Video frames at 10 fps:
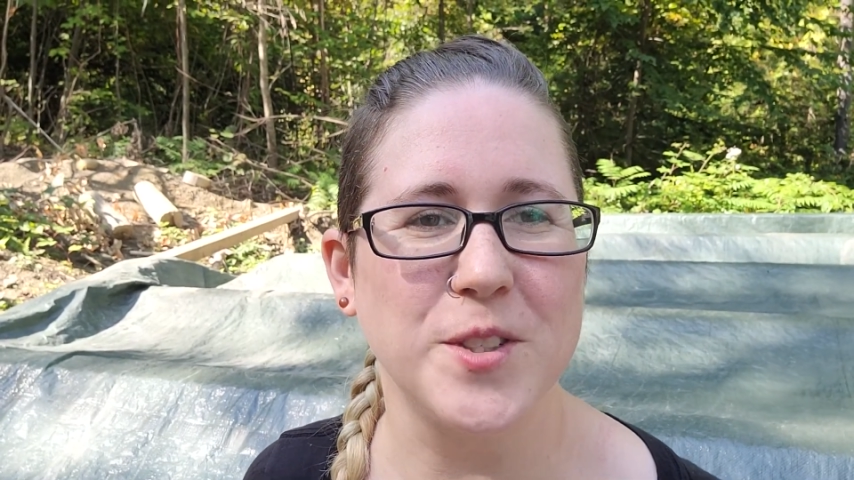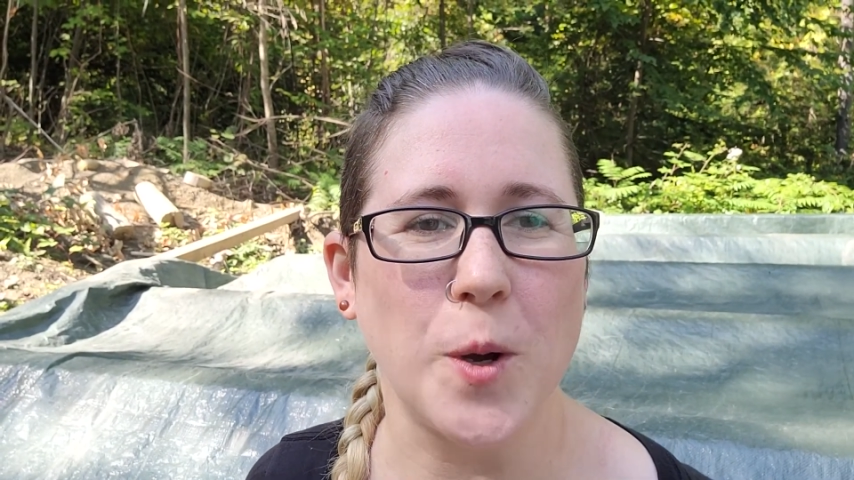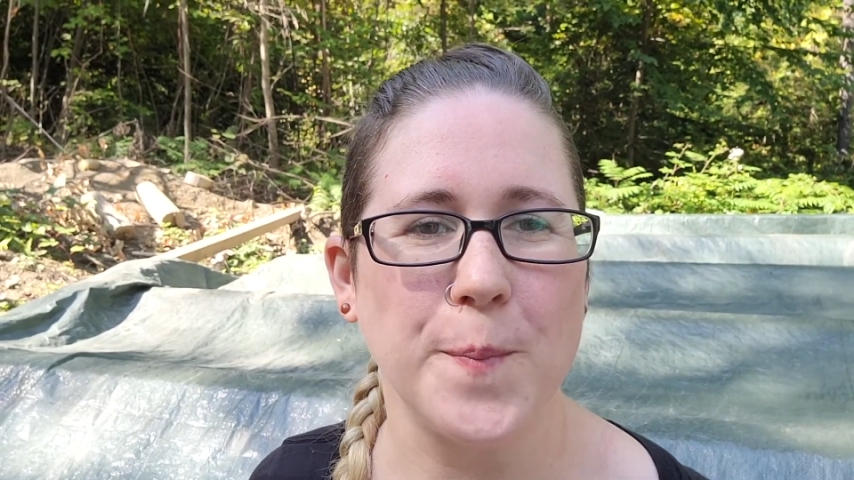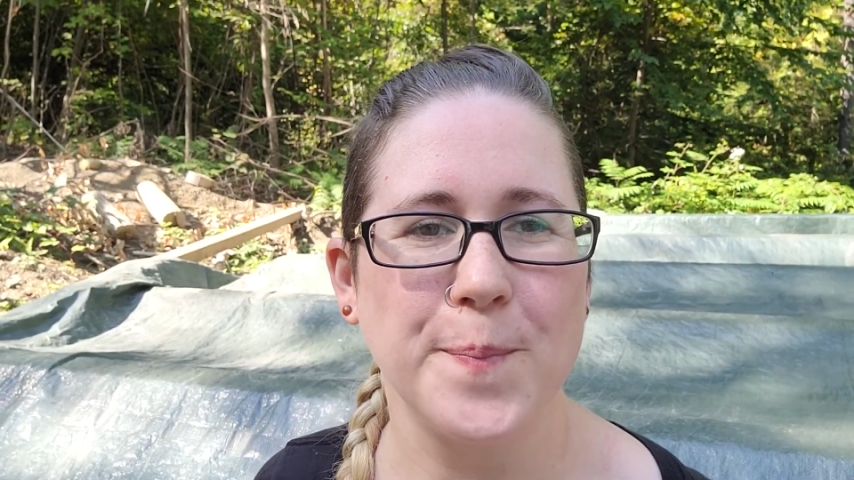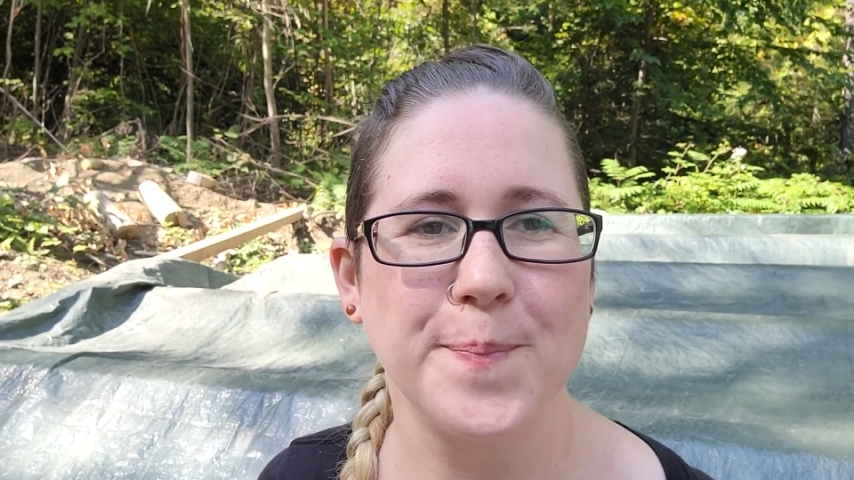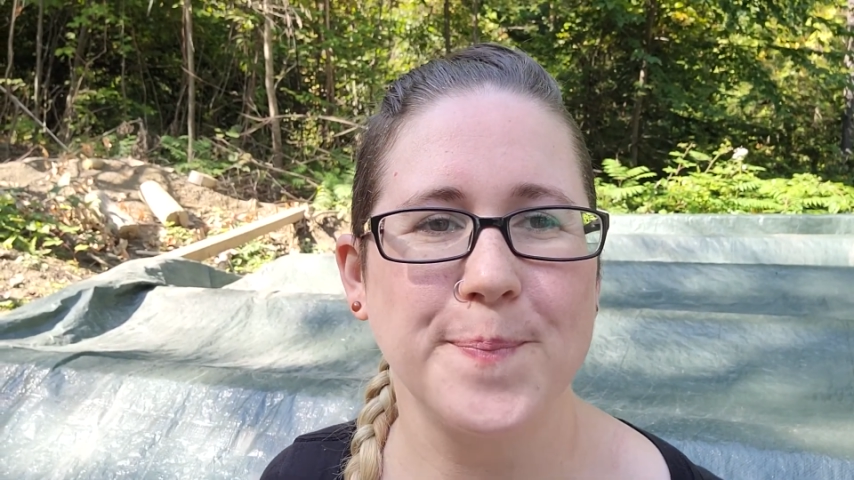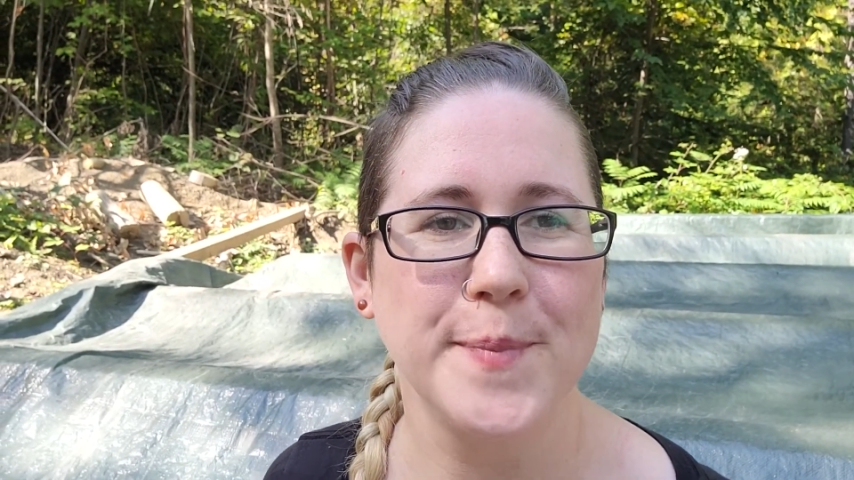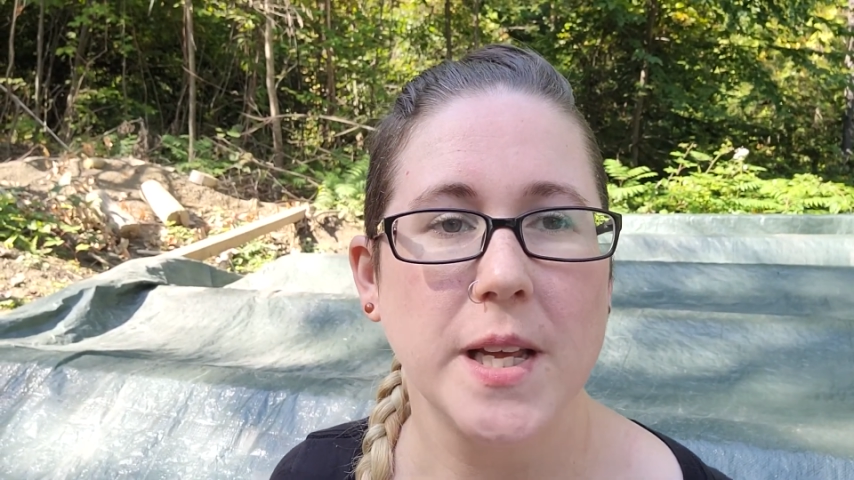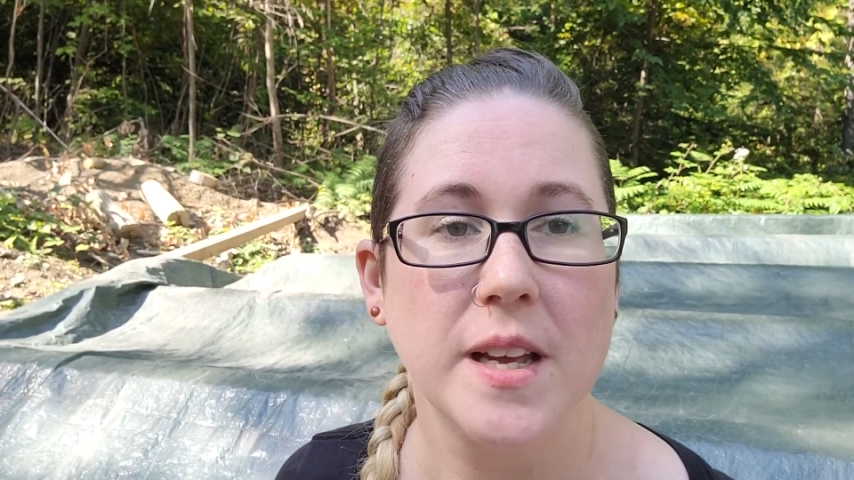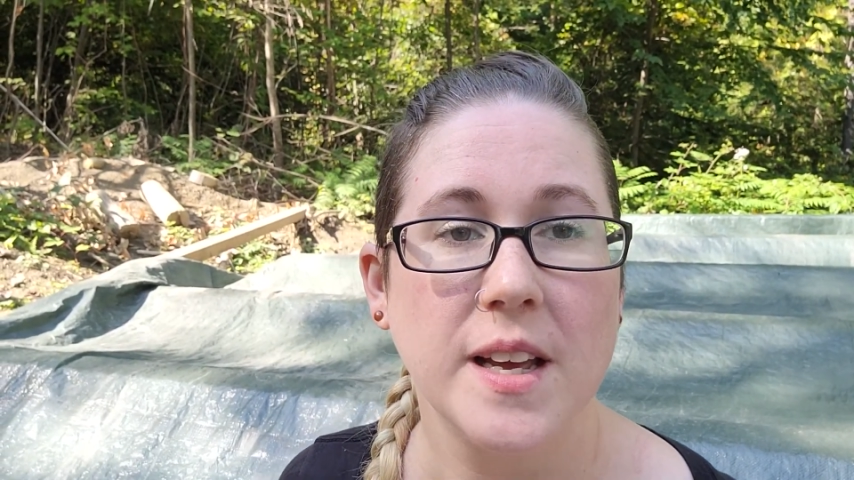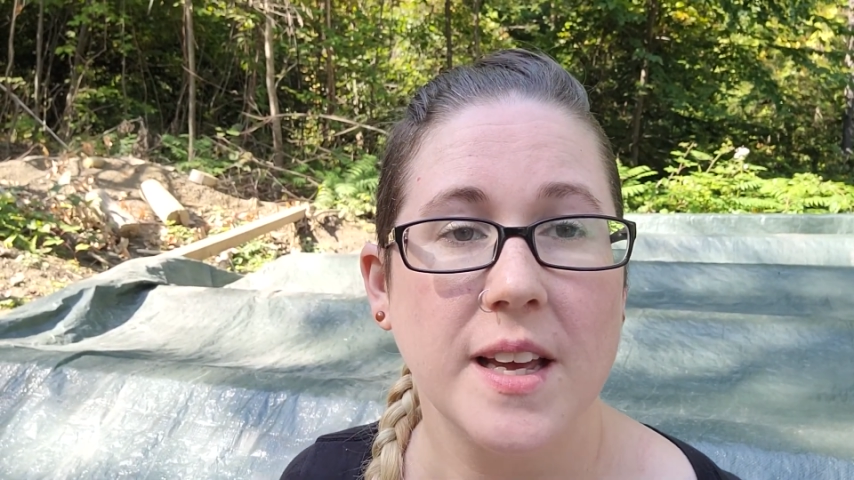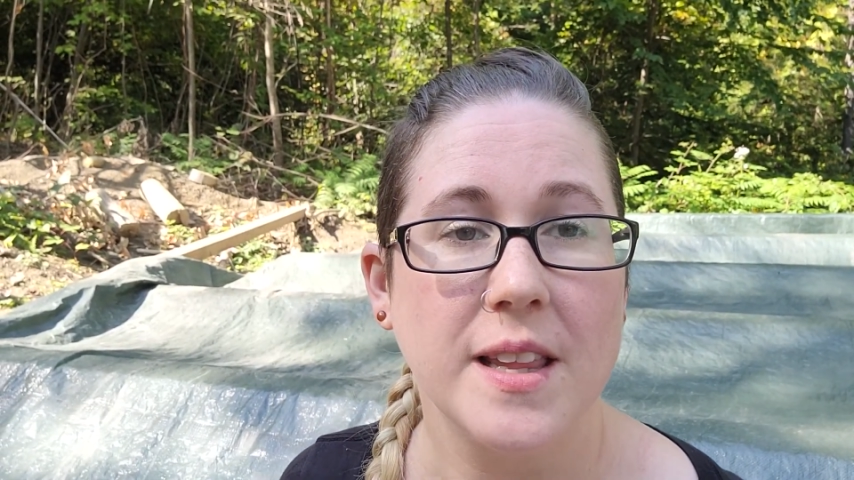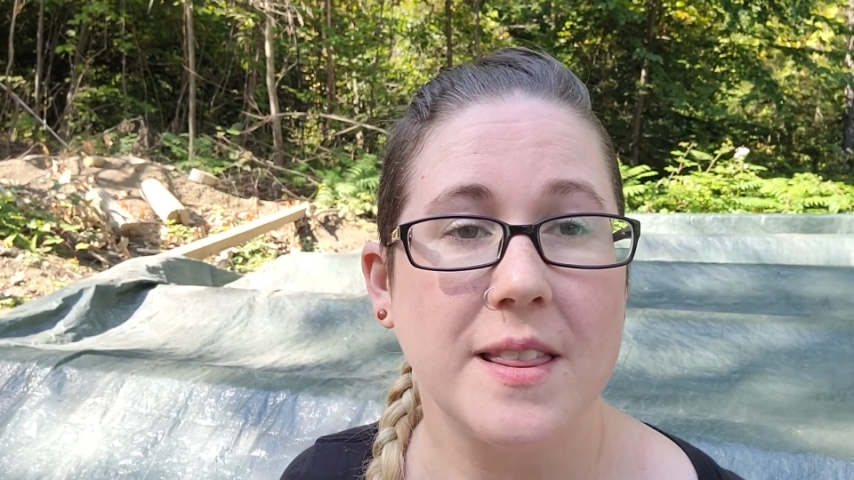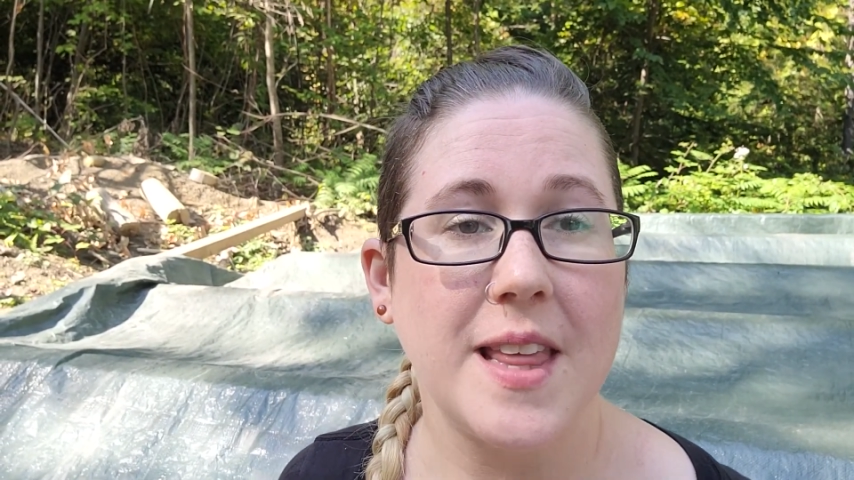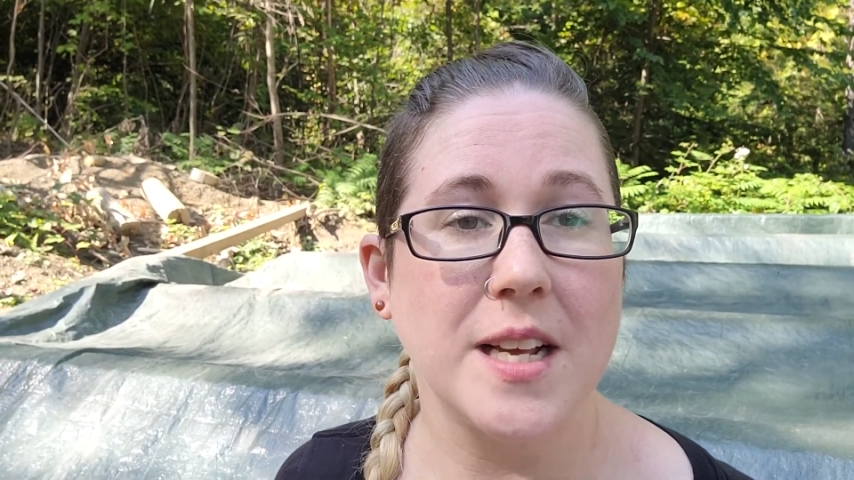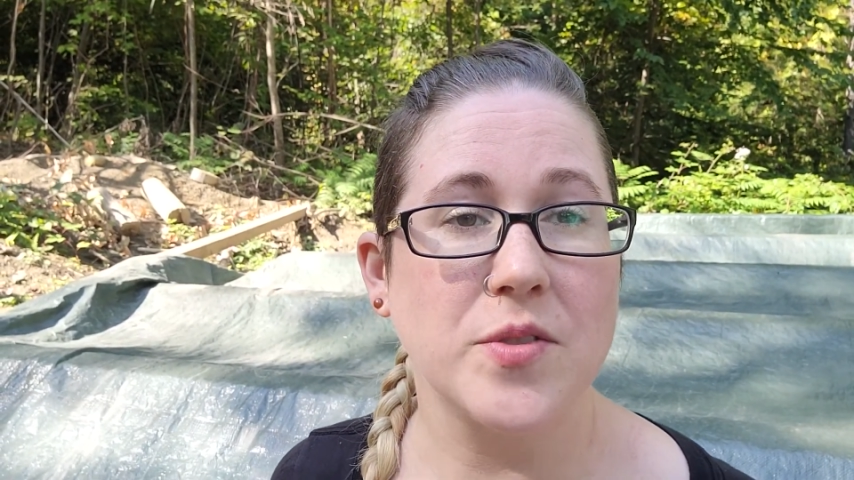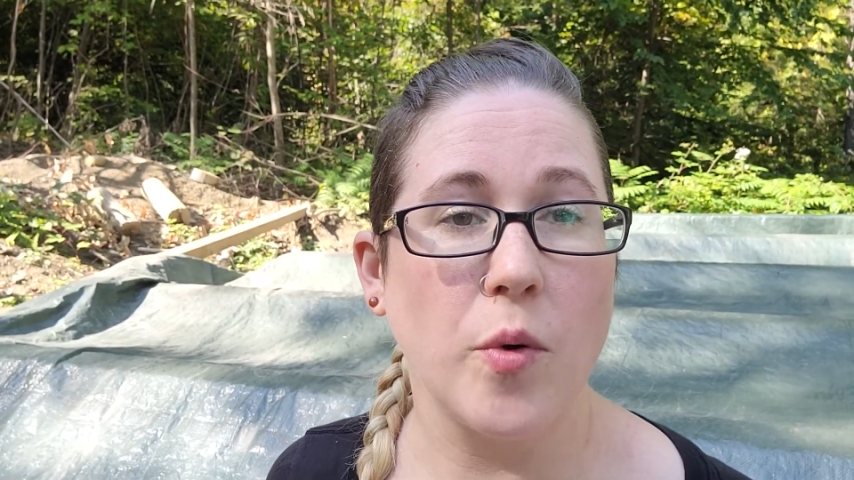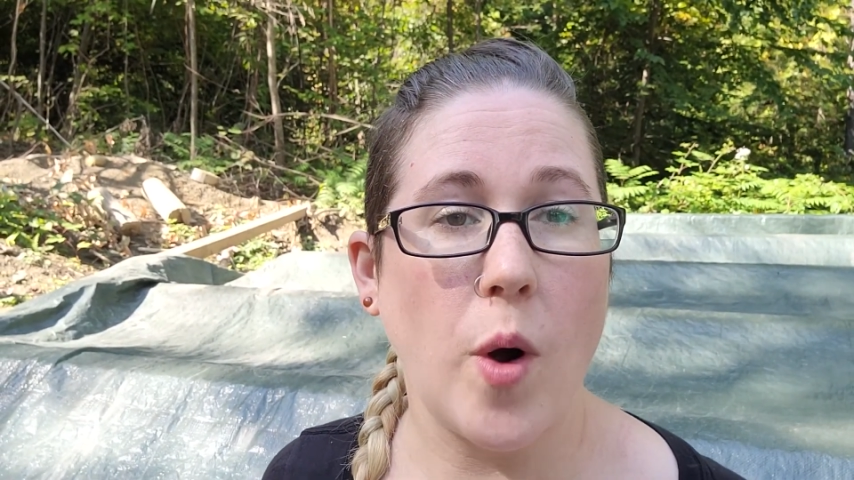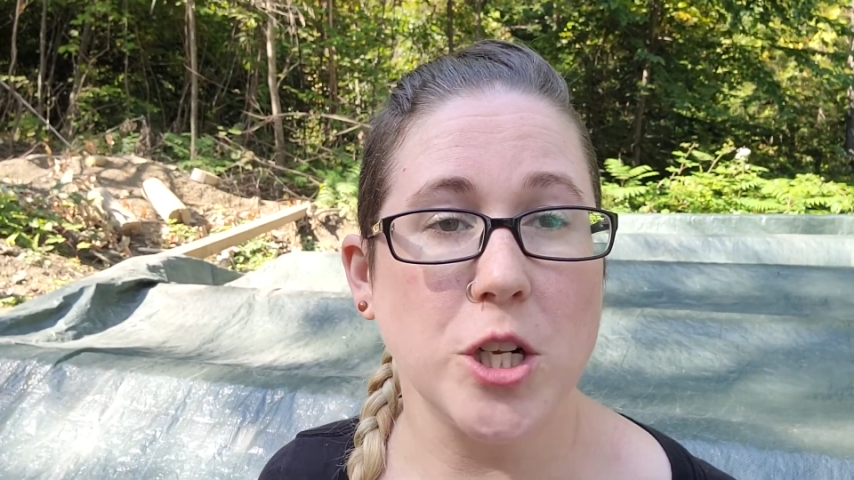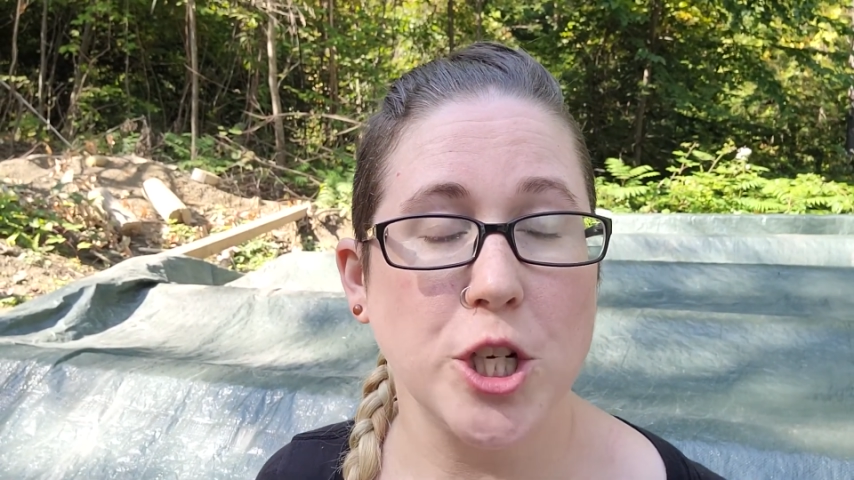so. Thanks for
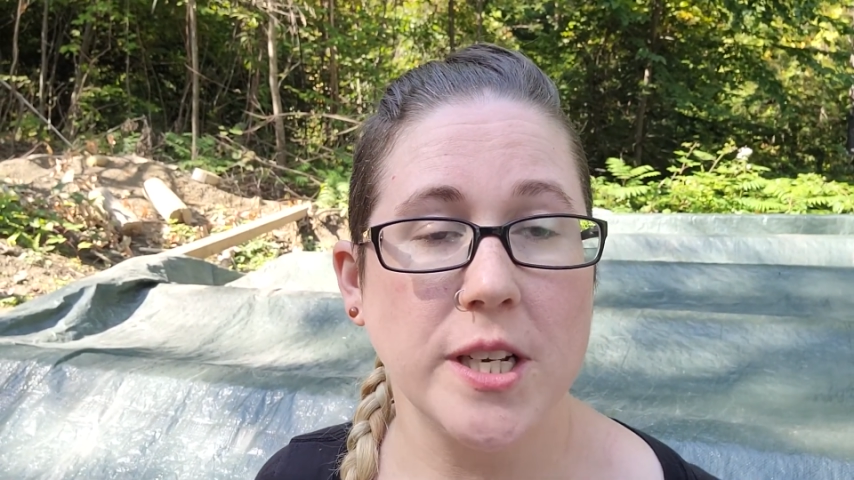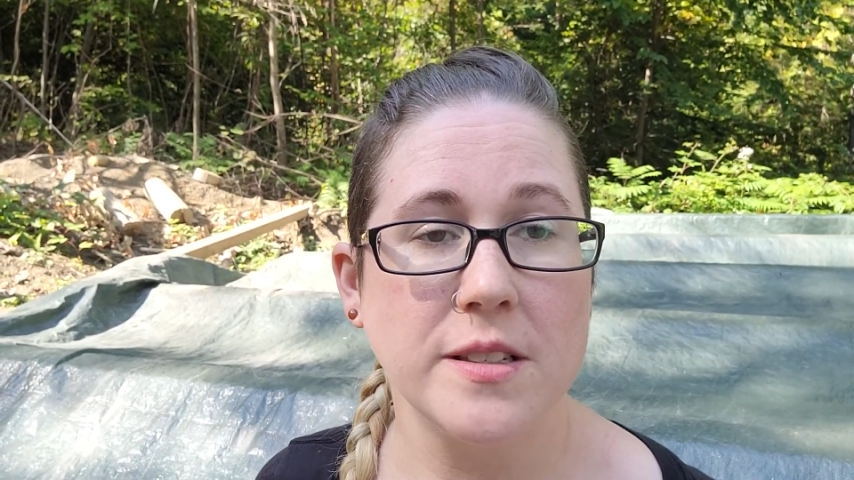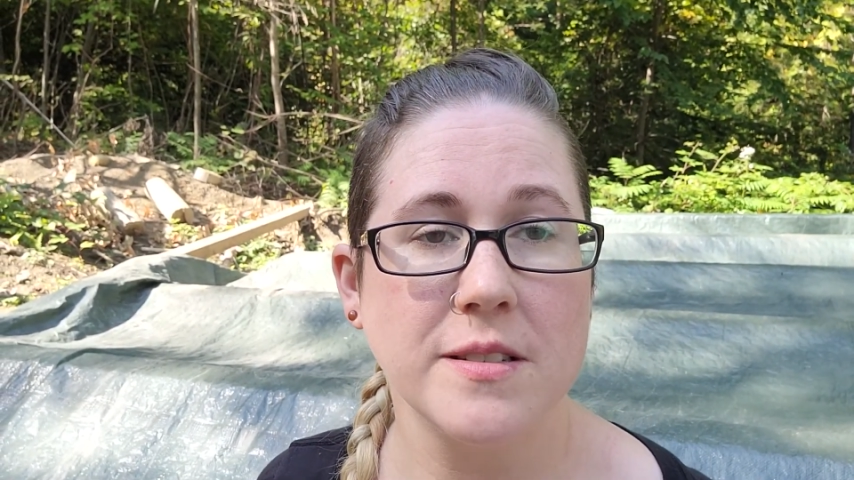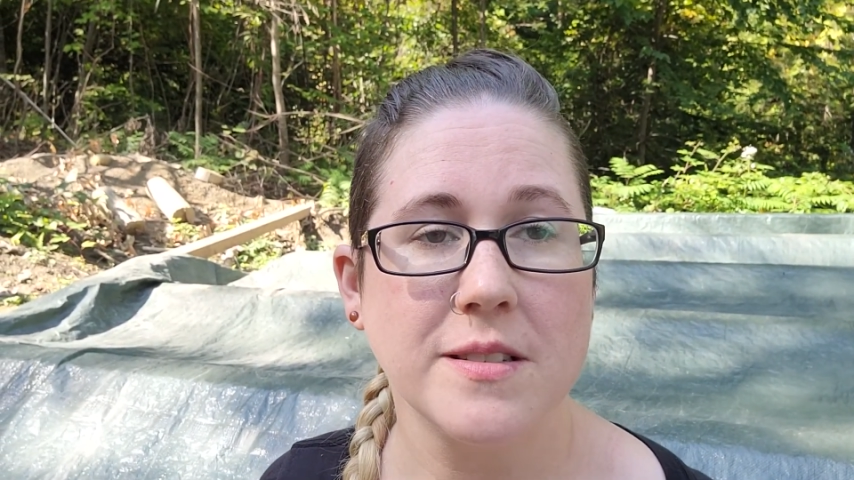watching,